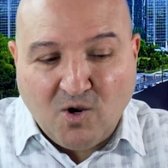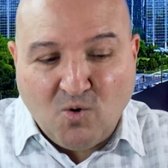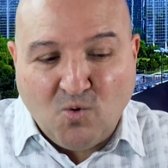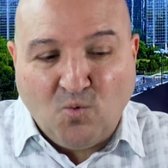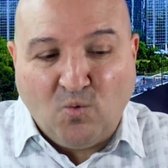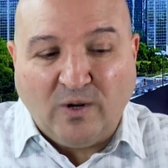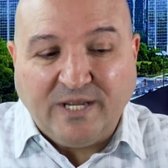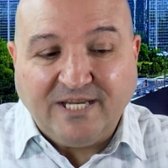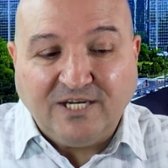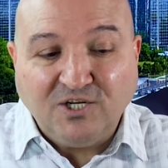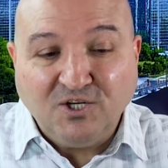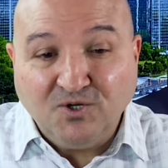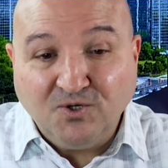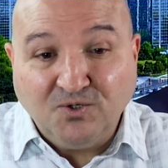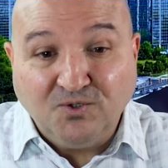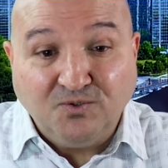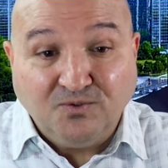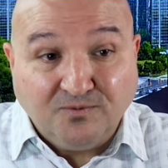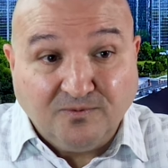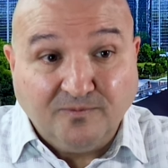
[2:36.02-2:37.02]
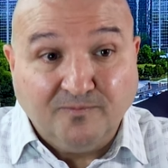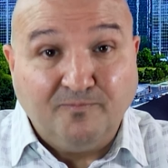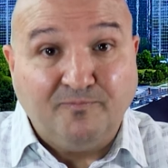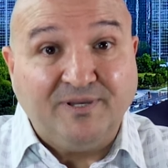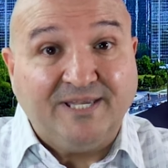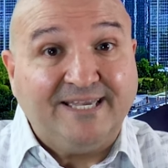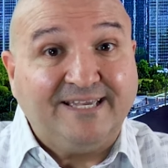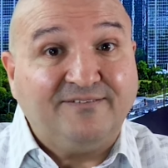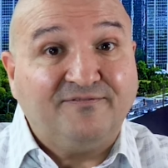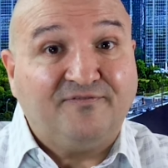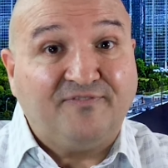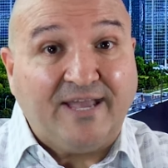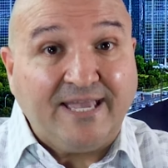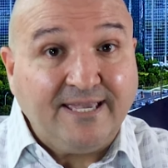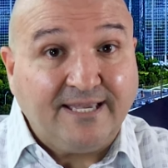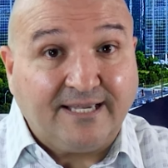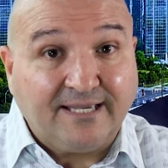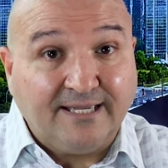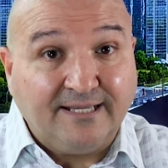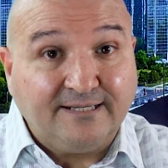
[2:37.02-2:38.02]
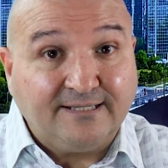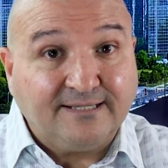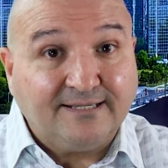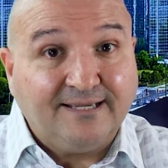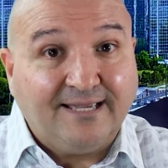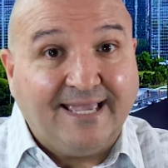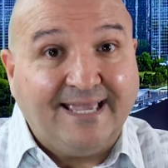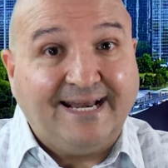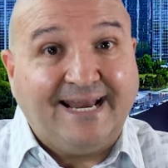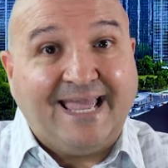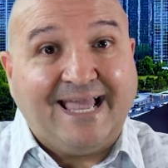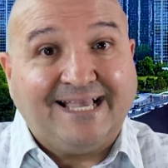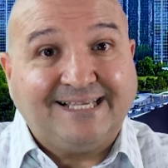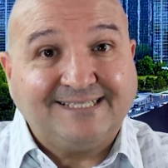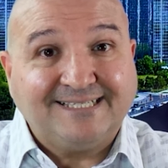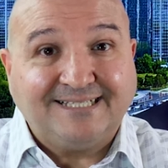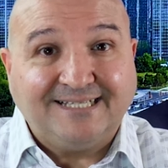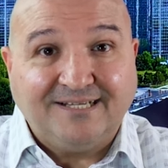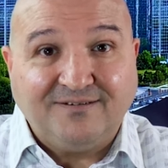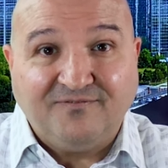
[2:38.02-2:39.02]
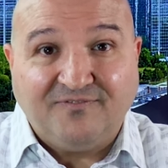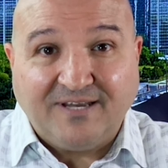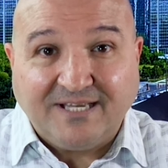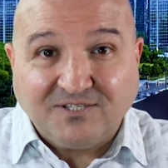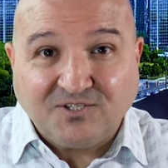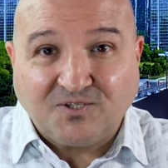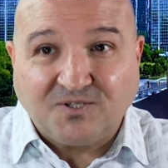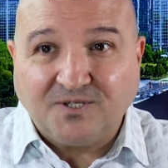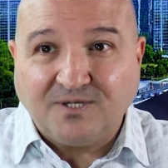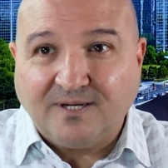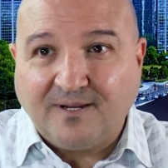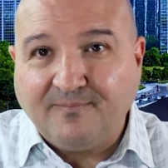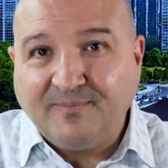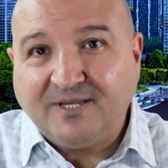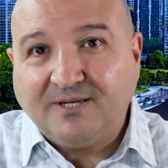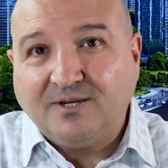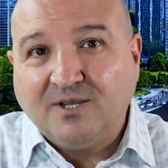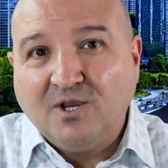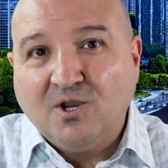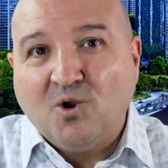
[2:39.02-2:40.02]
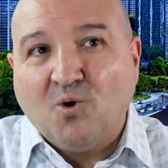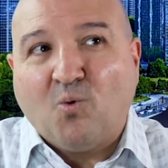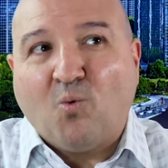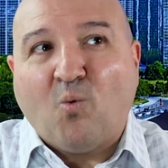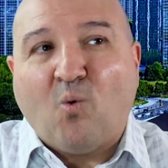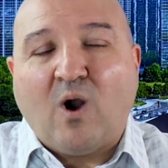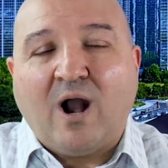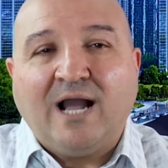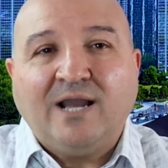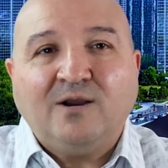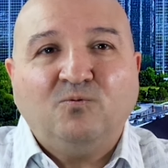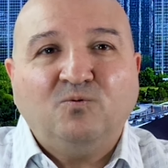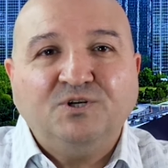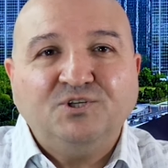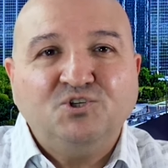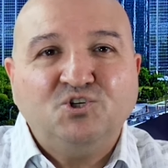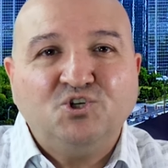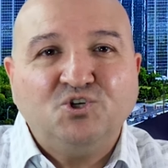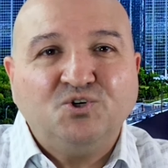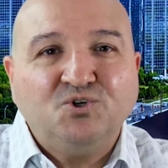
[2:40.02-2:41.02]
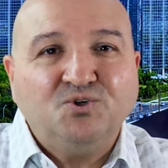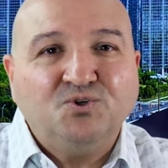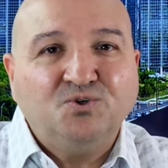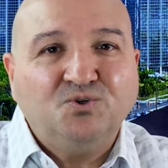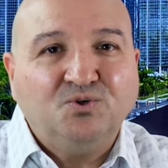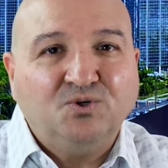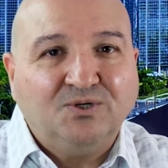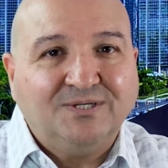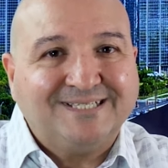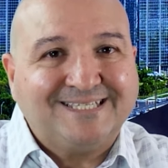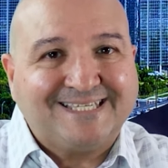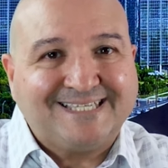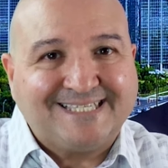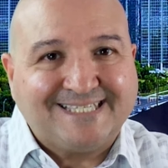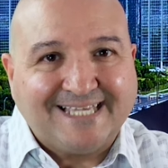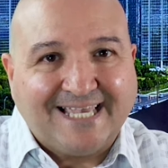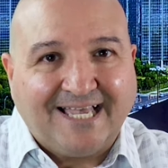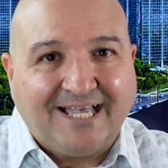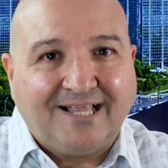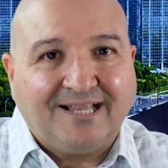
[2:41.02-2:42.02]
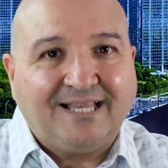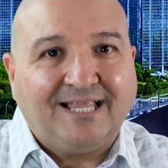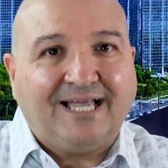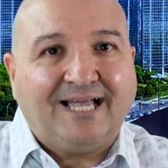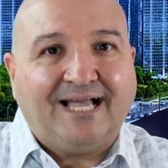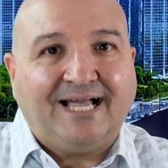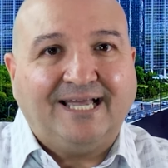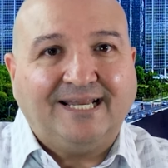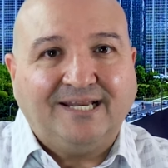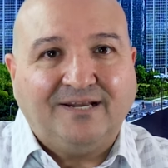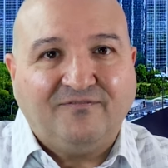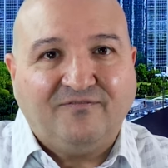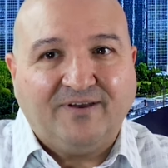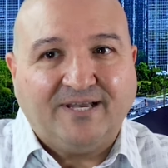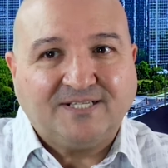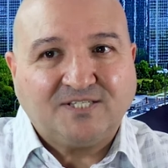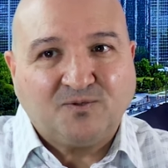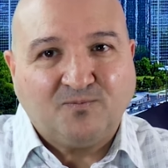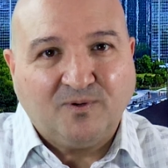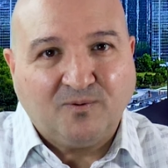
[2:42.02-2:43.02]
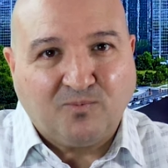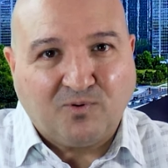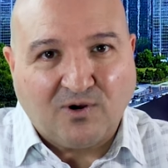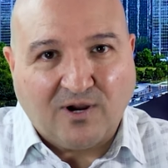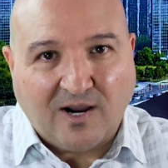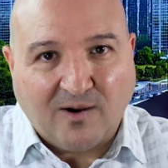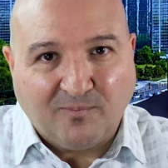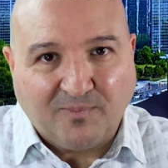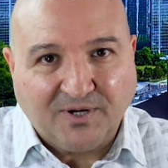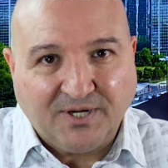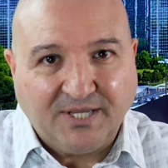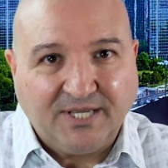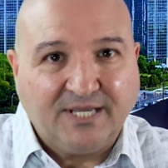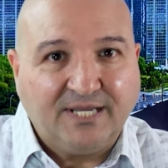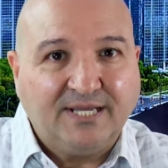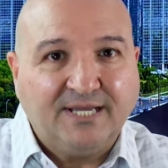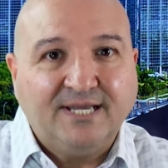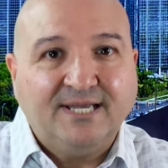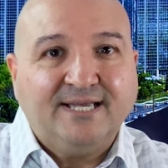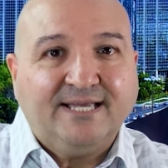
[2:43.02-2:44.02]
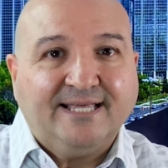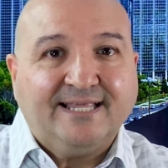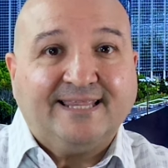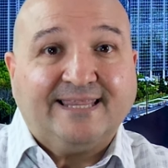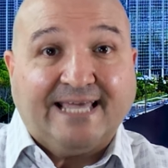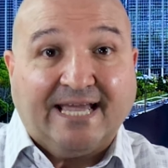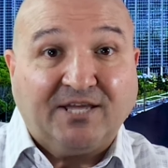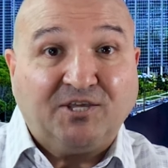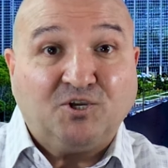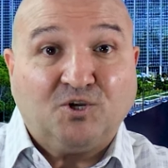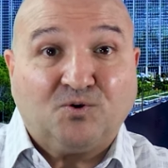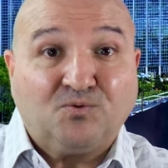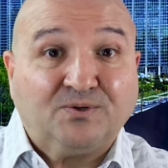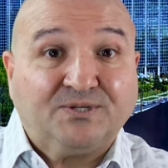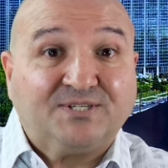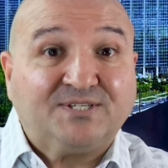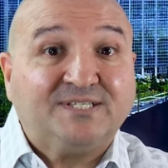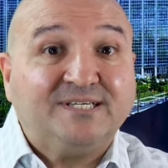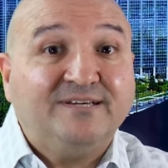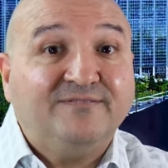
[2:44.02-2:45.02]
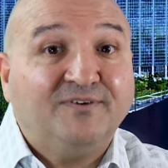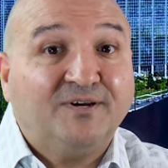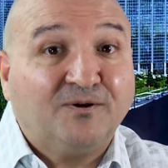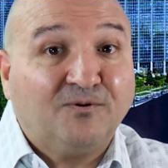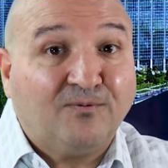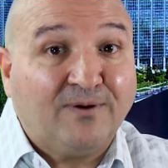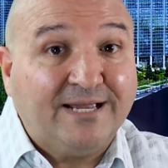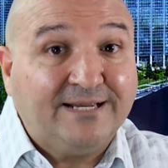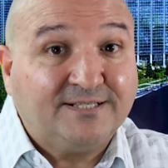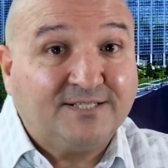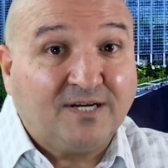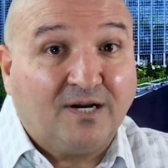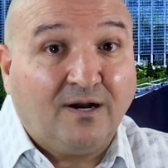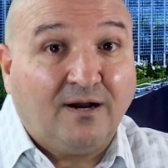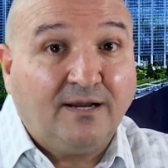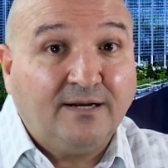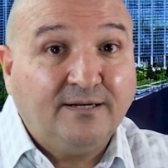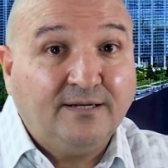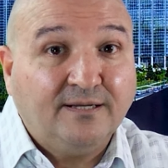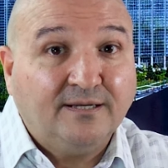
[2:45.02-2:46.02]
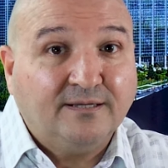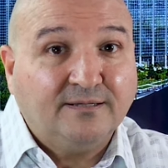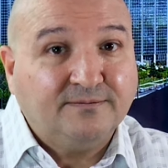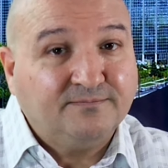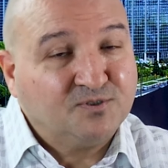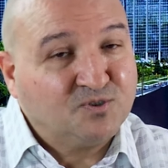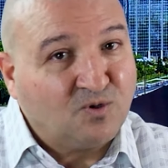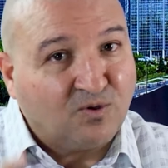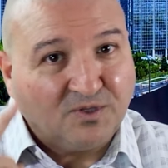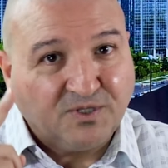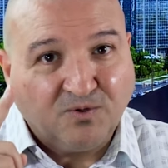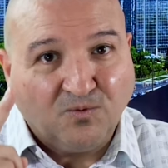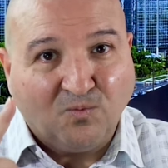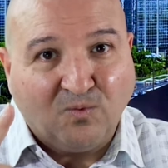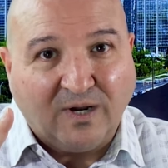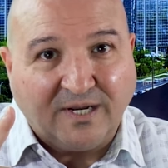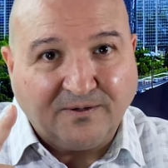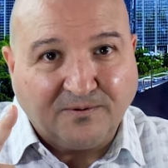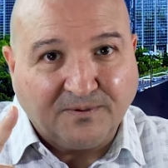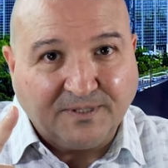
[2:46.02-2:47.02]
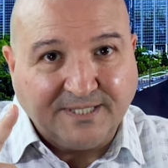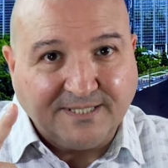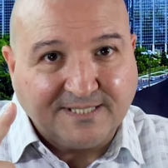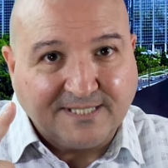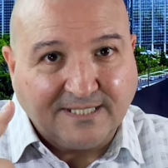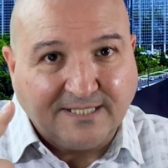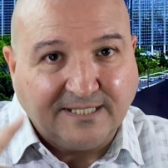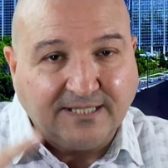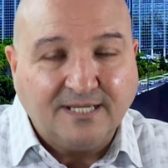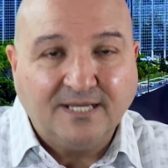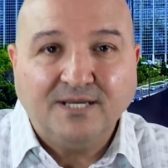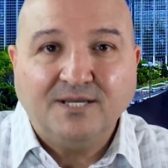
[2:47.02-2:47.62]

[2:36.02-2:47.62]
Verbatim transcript: We knew being vacant and as an investor, I mean, why would you sell an investment property that you're receiving rent on? It's only one reason.